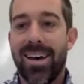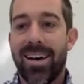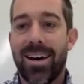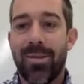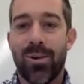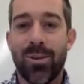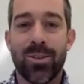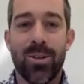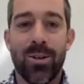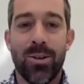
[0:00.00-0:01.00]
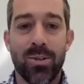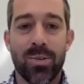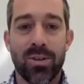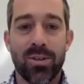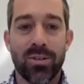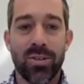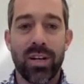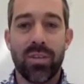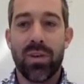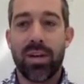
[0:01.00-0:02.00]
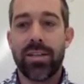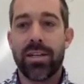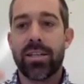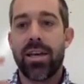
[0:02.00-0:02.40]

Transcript: also known as your personal training project.